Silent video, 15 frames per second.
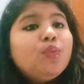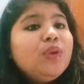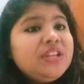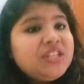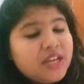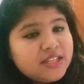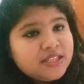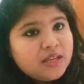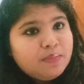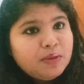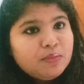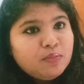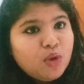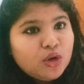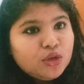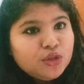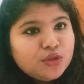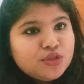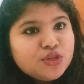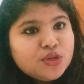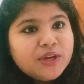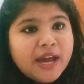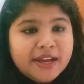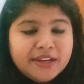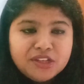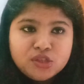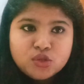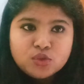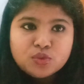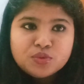which SAP module should I
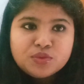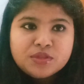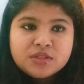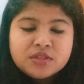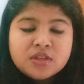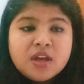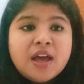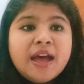choose